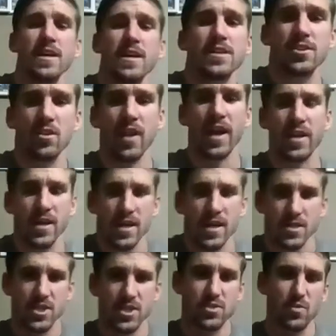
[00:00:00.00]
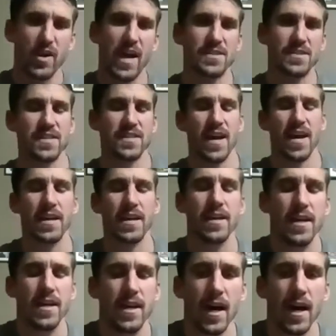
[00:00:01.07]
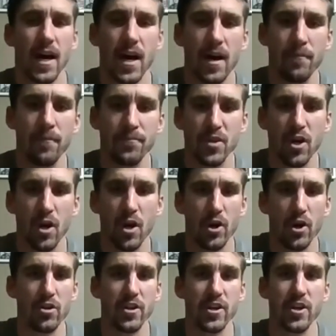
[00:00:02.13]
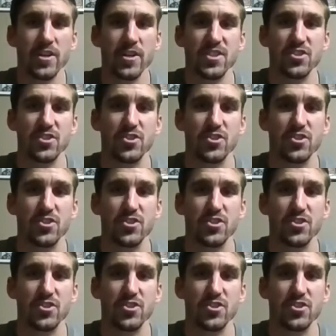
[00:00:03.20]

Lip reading: So like just what I said, earlier is as